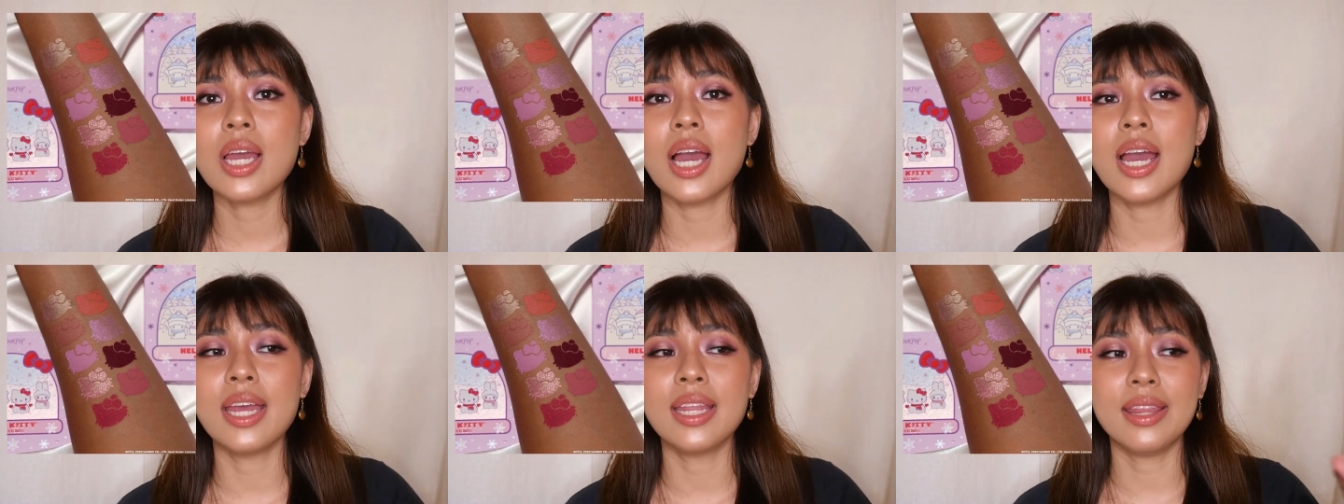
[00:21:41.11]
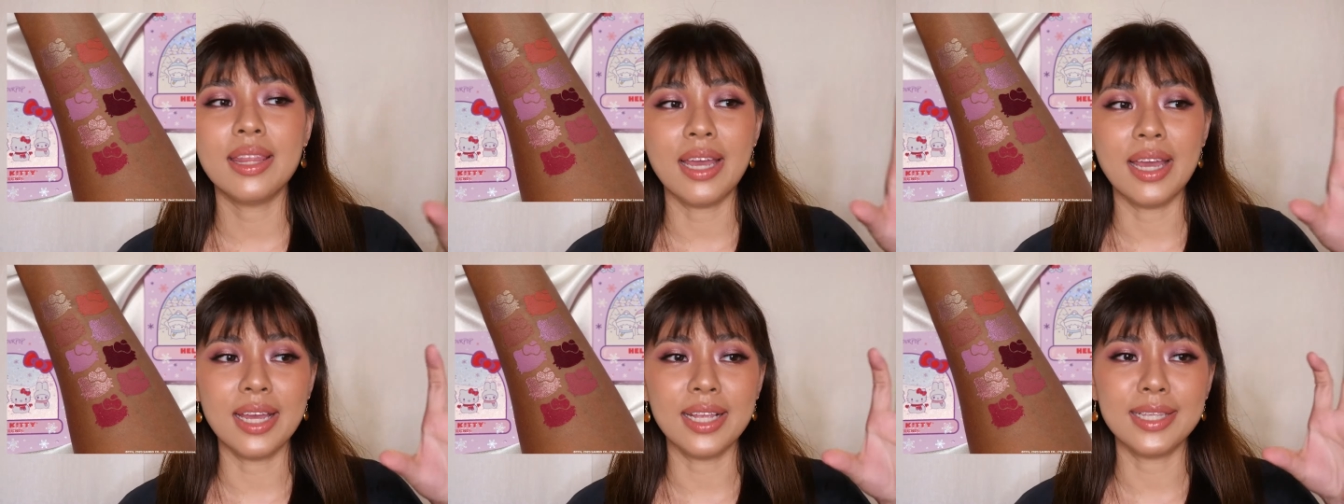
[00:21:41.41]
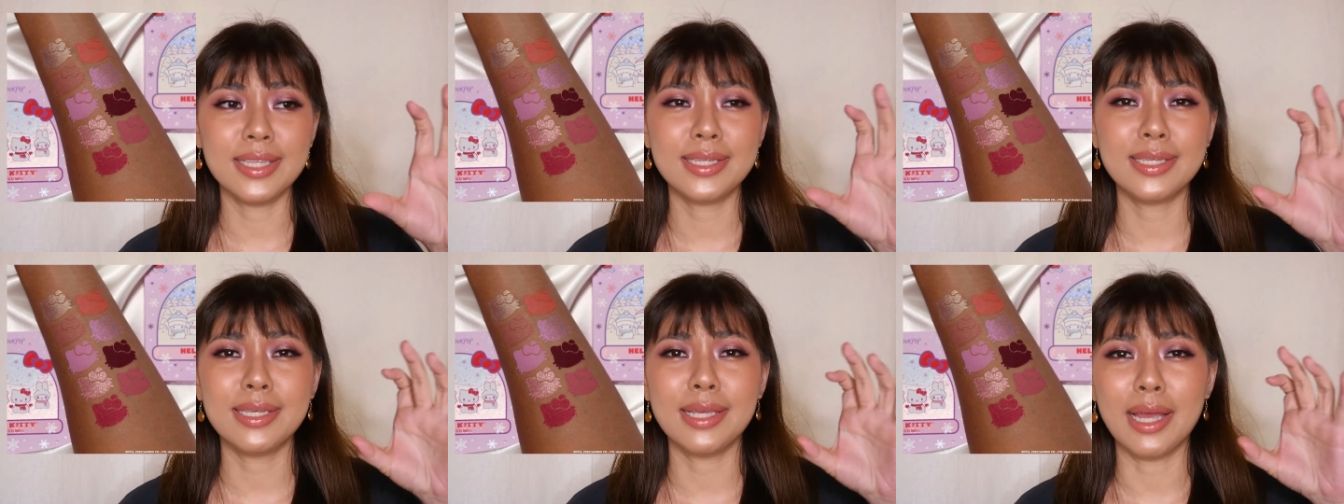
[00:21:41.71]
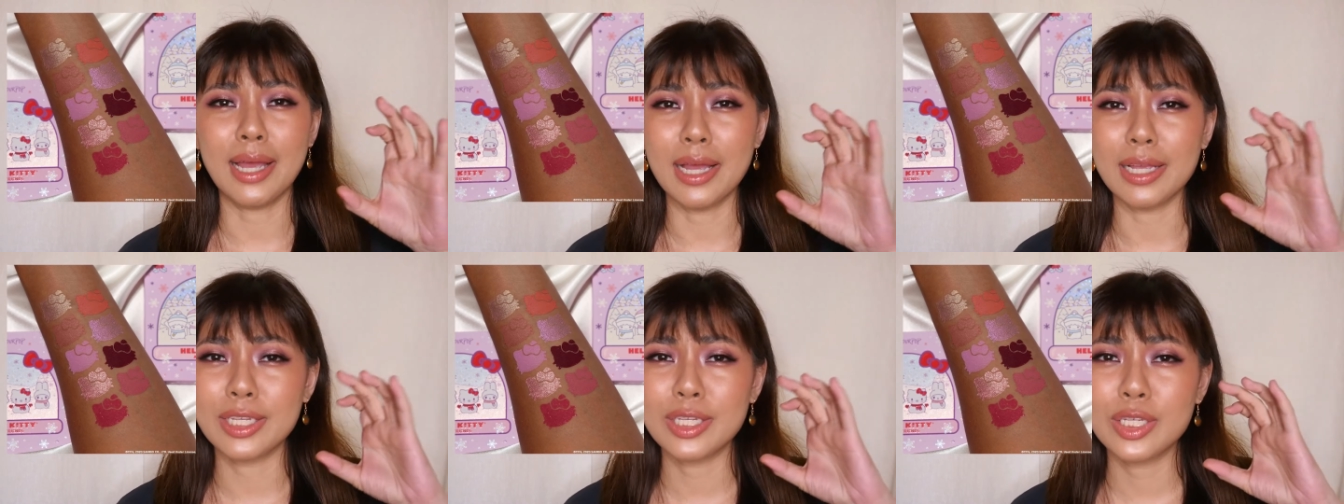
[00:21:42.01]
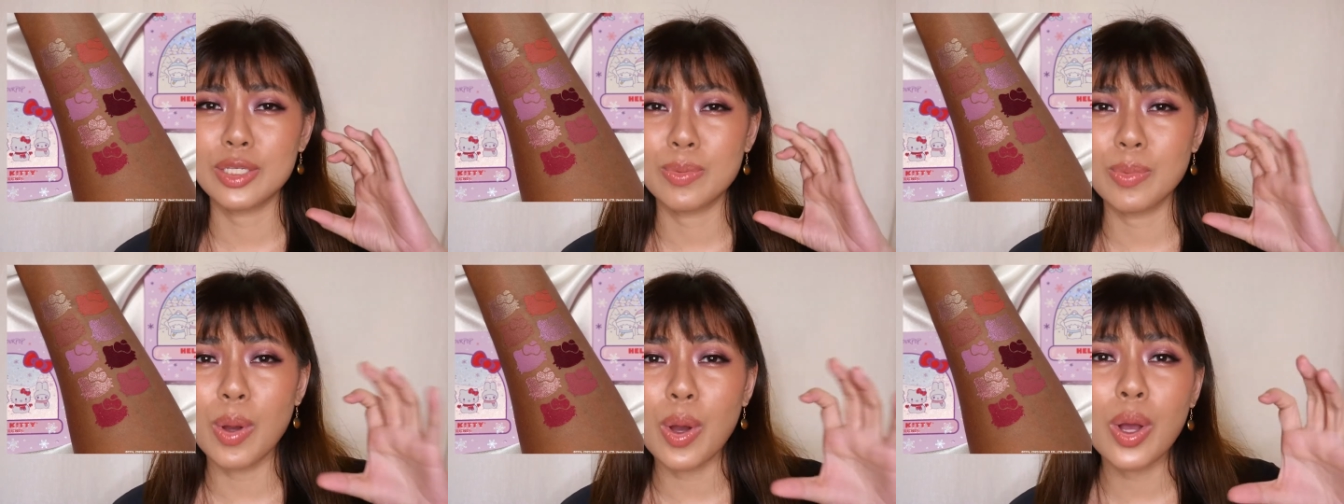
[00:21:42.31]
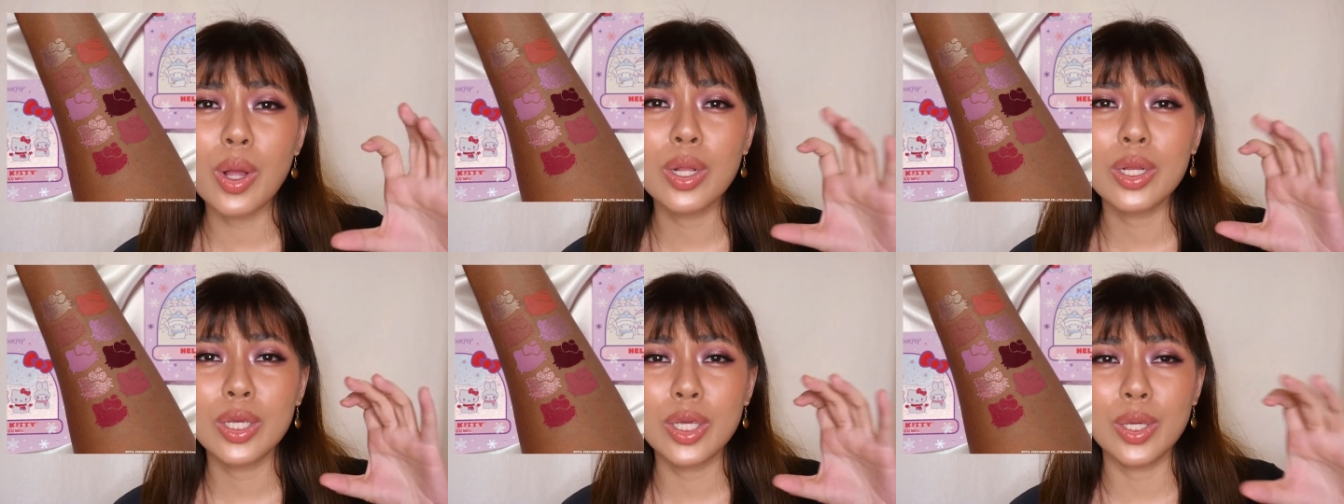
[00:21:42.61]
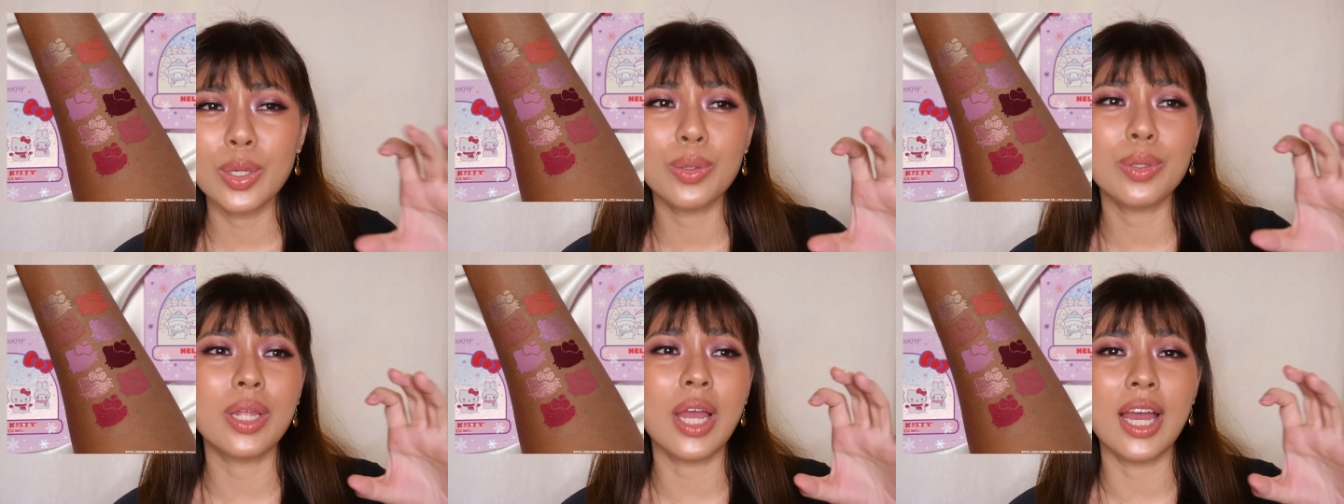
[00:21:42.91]
kahit na it's a small
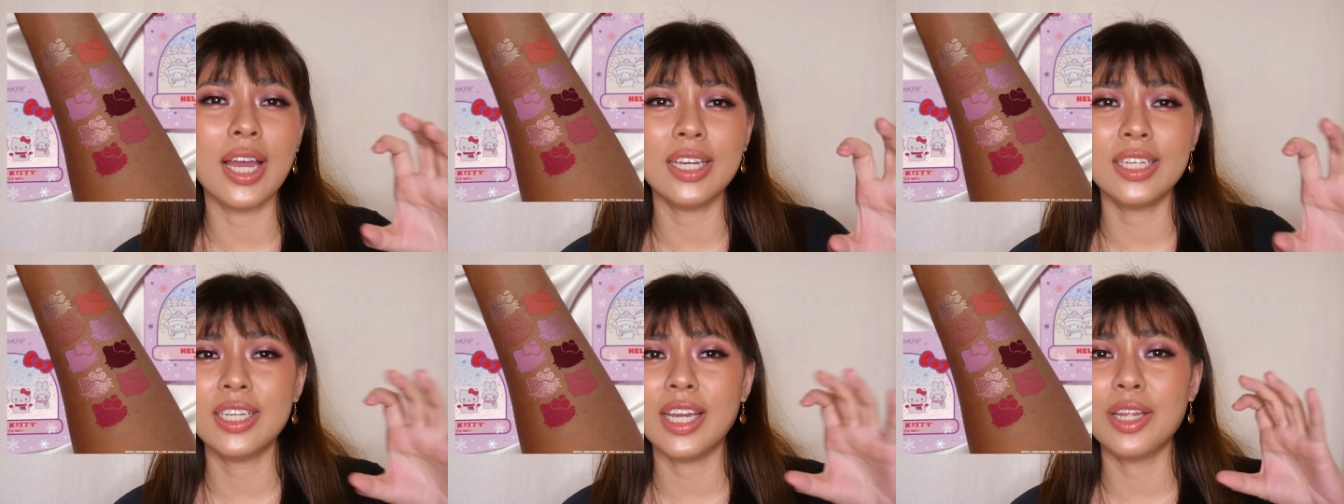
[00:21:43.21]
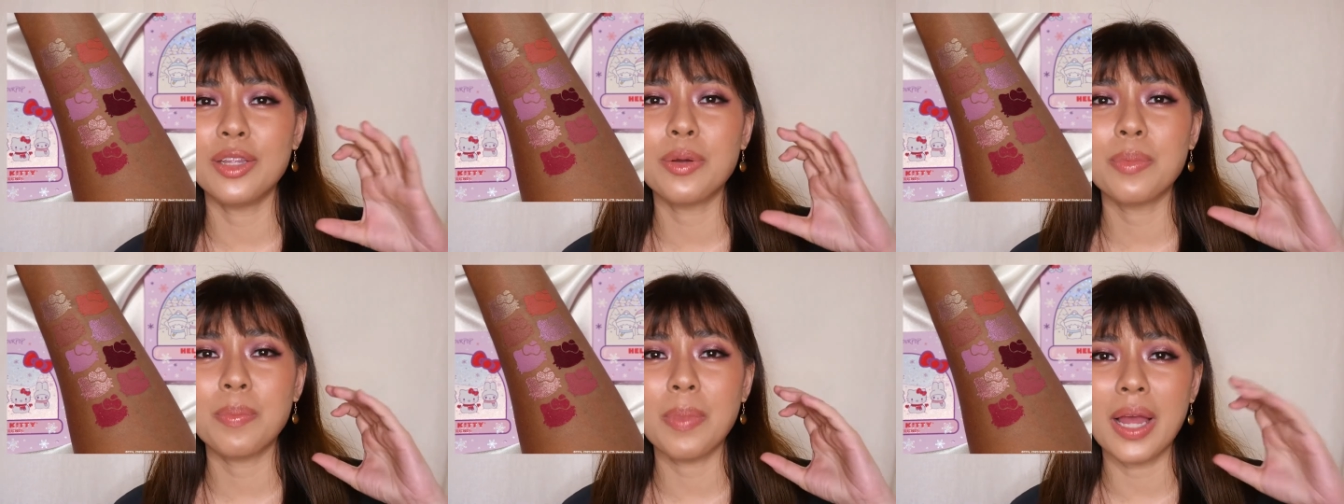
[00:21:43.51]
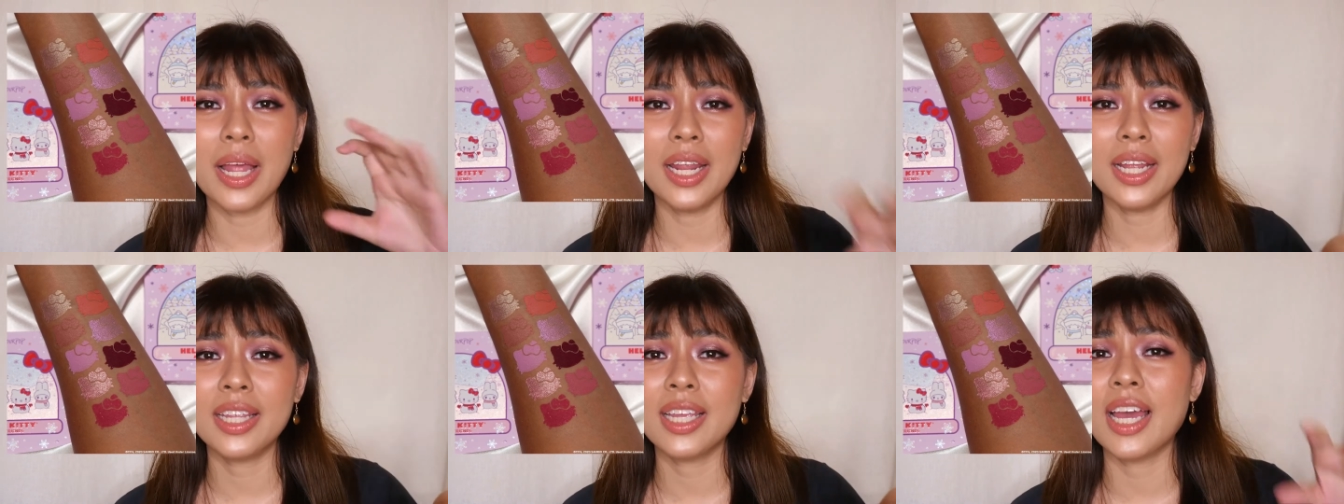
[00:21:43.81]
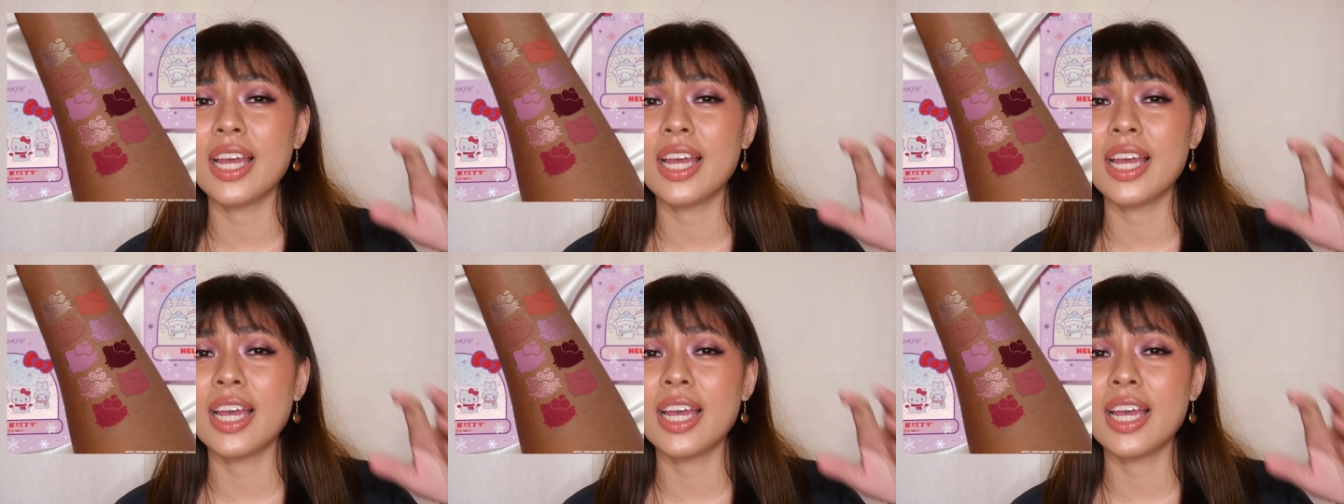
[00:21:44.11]
cute eyeshadow palette,